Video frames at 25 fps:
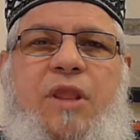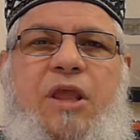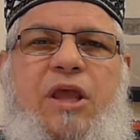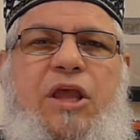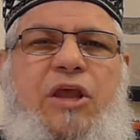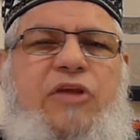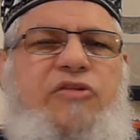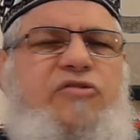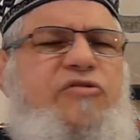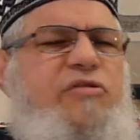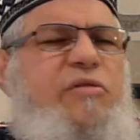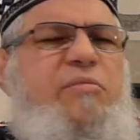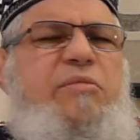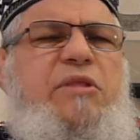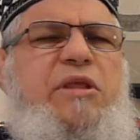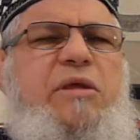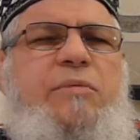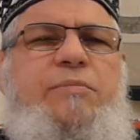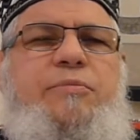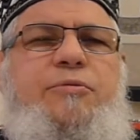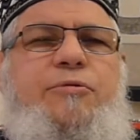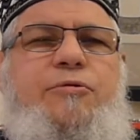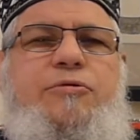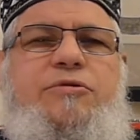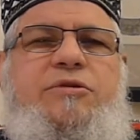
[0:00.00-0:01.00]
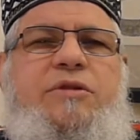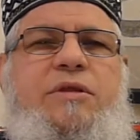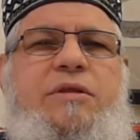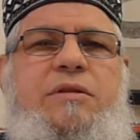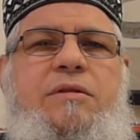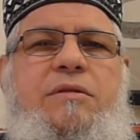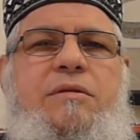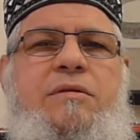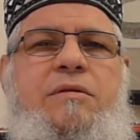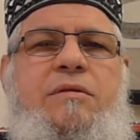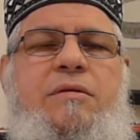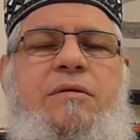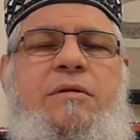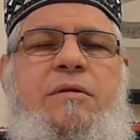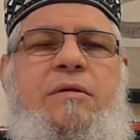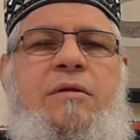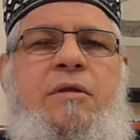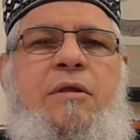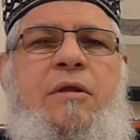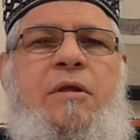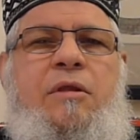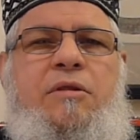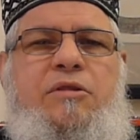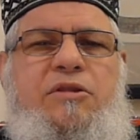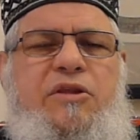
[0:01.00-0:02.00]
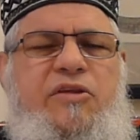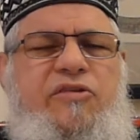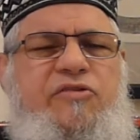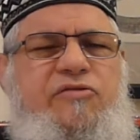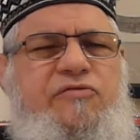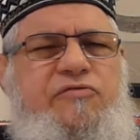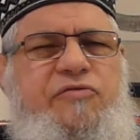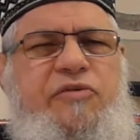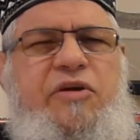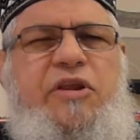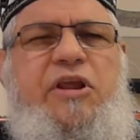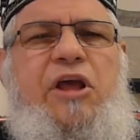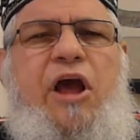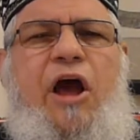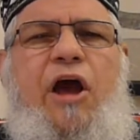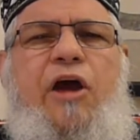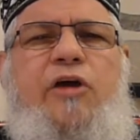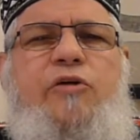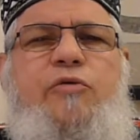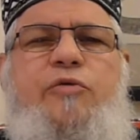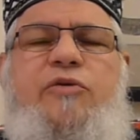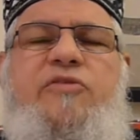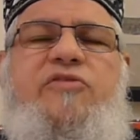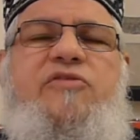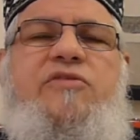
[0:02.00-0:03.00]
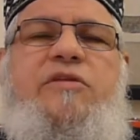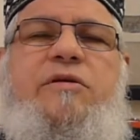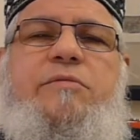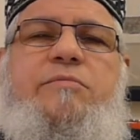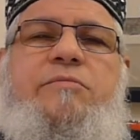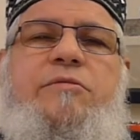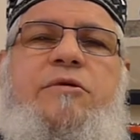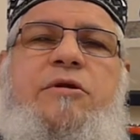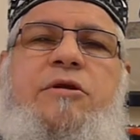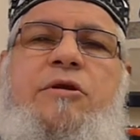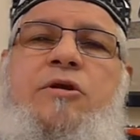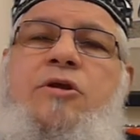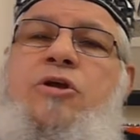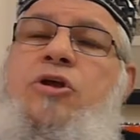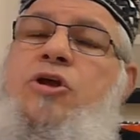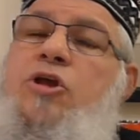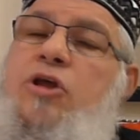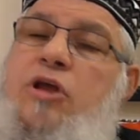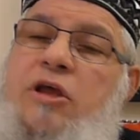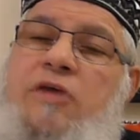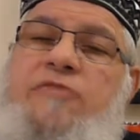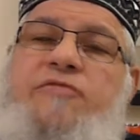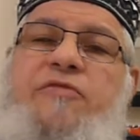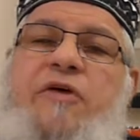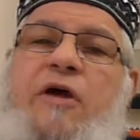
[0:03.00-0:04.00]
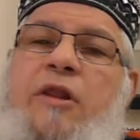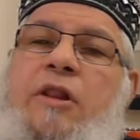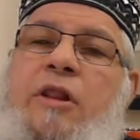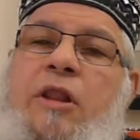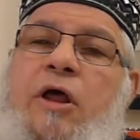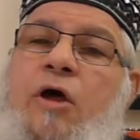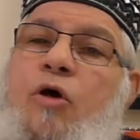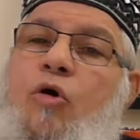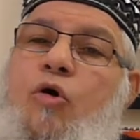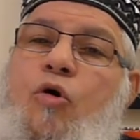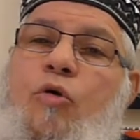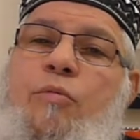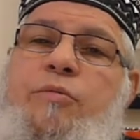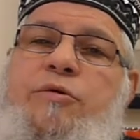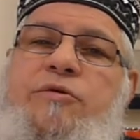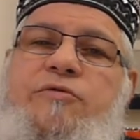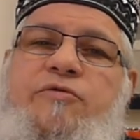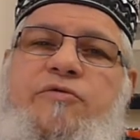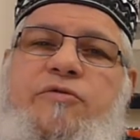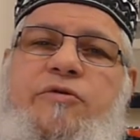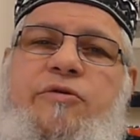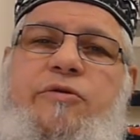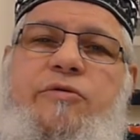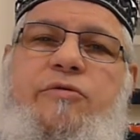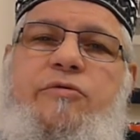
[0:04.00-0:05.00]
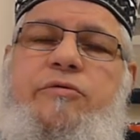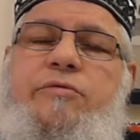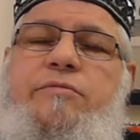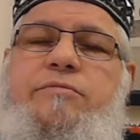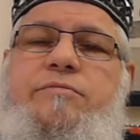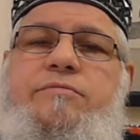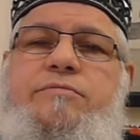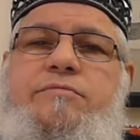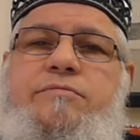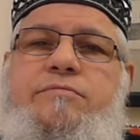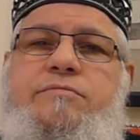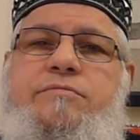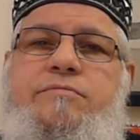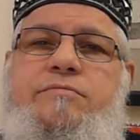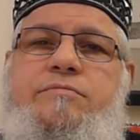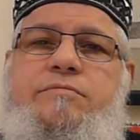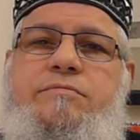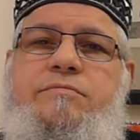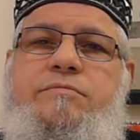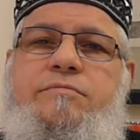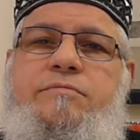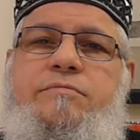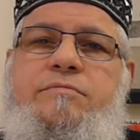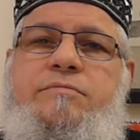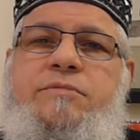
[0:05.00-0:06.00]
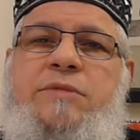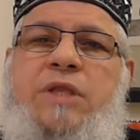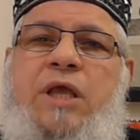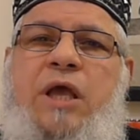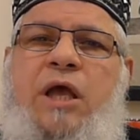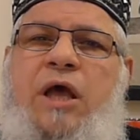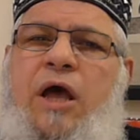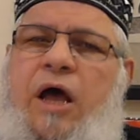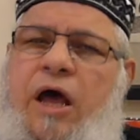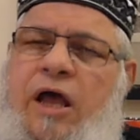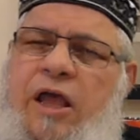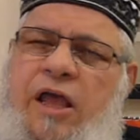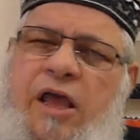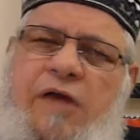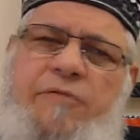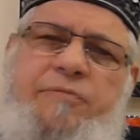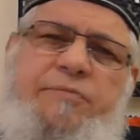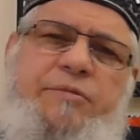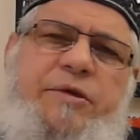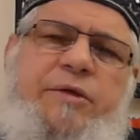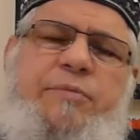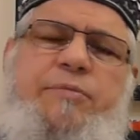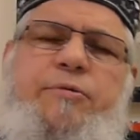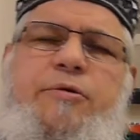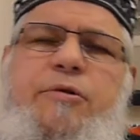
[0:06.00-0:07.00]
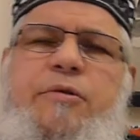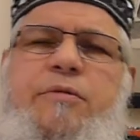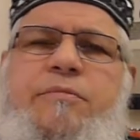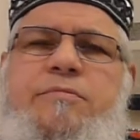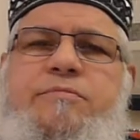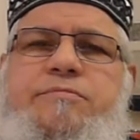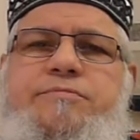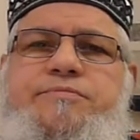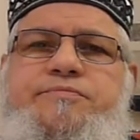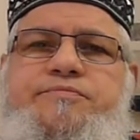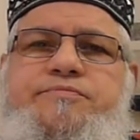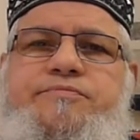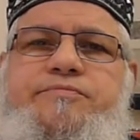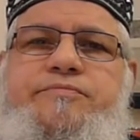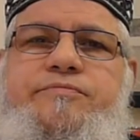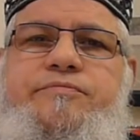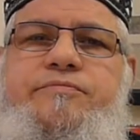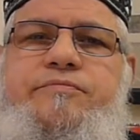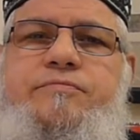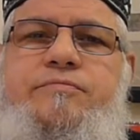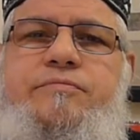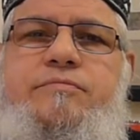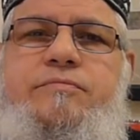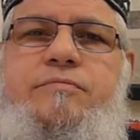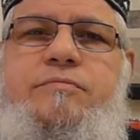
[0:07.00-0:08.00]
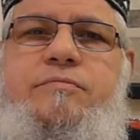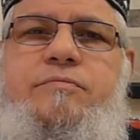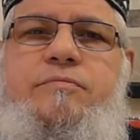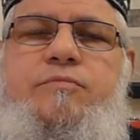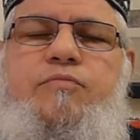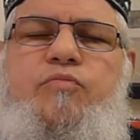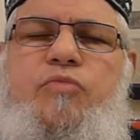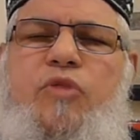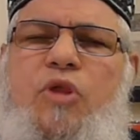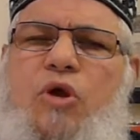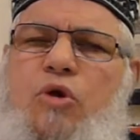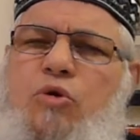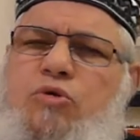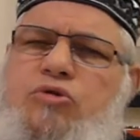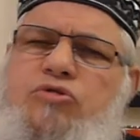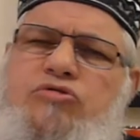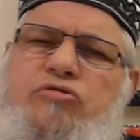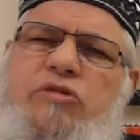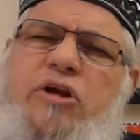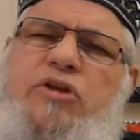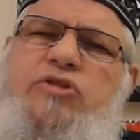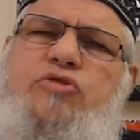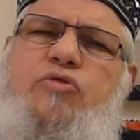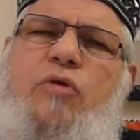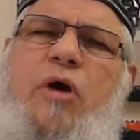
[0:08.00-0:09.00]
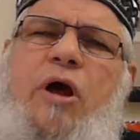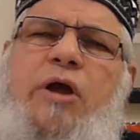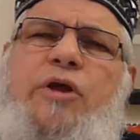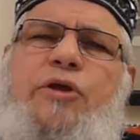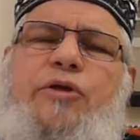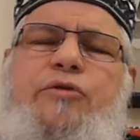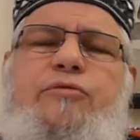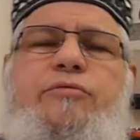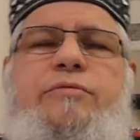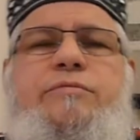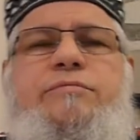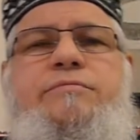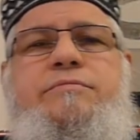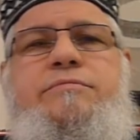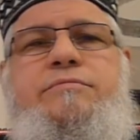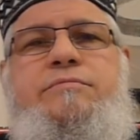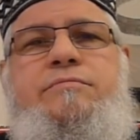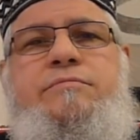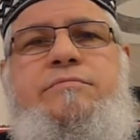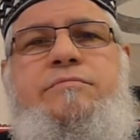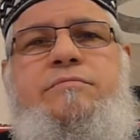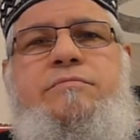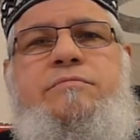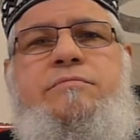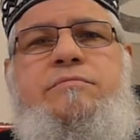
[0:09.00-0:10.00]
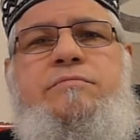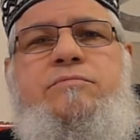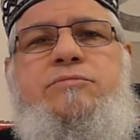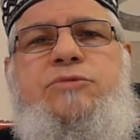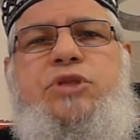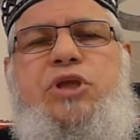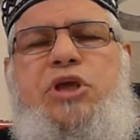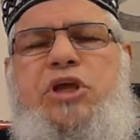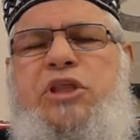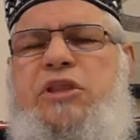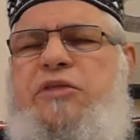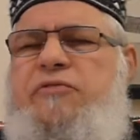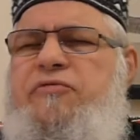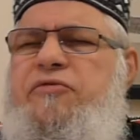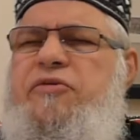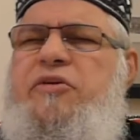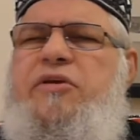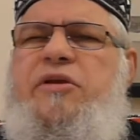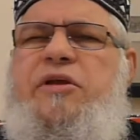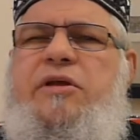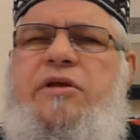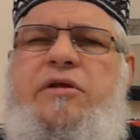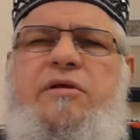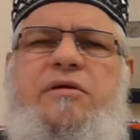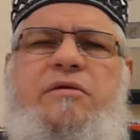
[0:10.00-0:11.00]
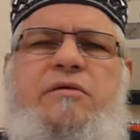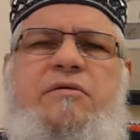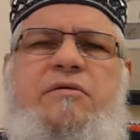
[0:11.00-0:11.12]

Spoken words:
Extremely important. This is very high wisdom if Allah opened for you. I have people who try to argue in a very,